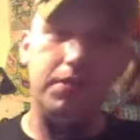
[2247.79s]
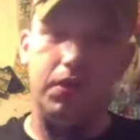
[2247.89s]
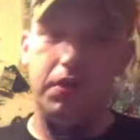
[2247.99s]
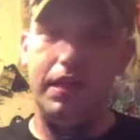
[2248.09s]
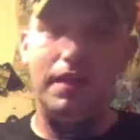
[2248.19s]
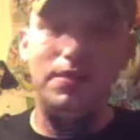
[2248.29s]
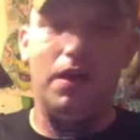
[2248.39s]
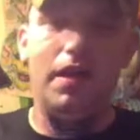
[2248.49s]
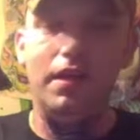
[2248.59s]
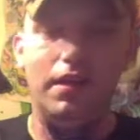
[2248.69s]
So that's
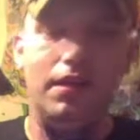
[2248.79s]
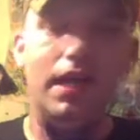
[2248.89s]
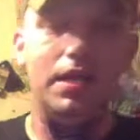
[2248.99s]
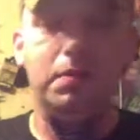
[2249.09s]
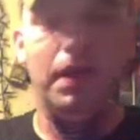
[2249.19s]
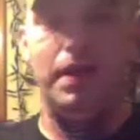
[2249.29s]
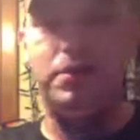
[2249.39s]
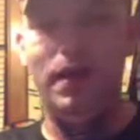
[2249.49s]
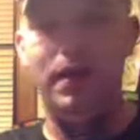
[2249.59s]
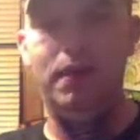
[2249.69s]
why they
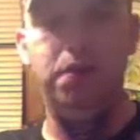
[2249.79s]
train